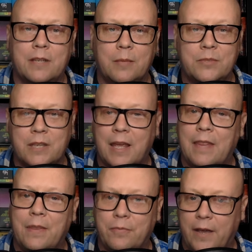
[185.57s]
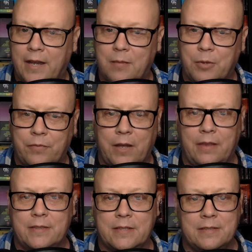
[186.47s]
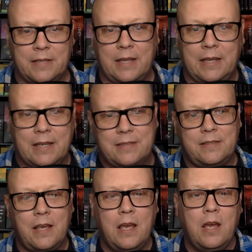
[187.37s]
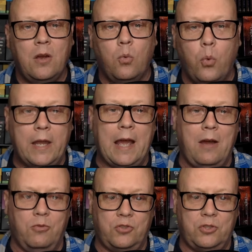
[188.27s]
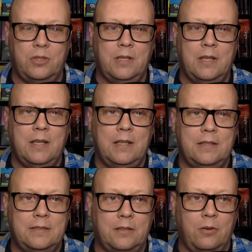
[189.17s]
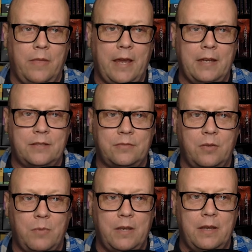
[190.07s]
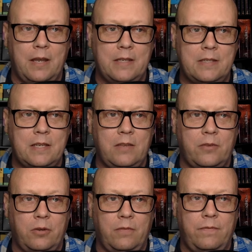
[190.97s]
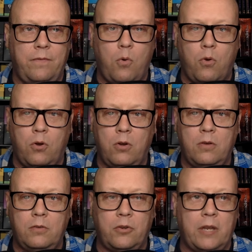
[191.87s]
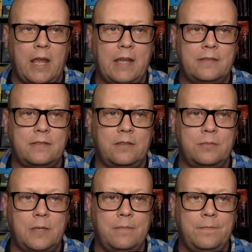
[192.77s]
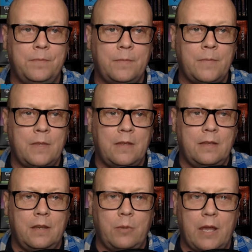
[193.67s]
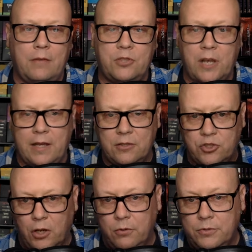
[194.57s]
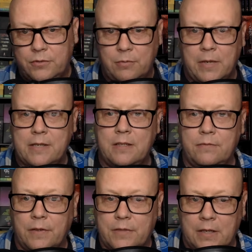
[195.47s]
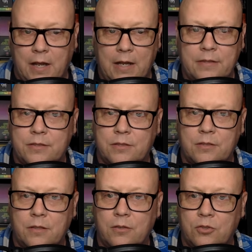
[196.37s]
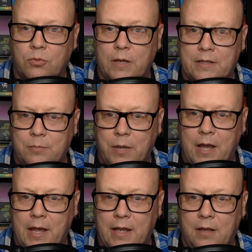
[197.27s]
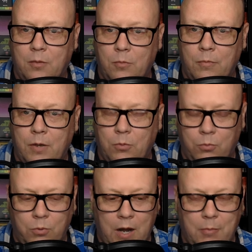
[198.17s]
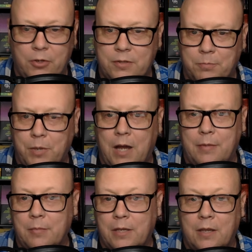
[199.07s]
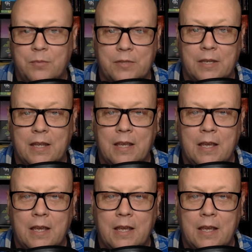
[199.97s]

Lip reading: attempts to end the fighting, but violence and zaniness win out. So that is from 1938. Then we have China Jones from 1959. This is directed by Robert Bobby McKimson.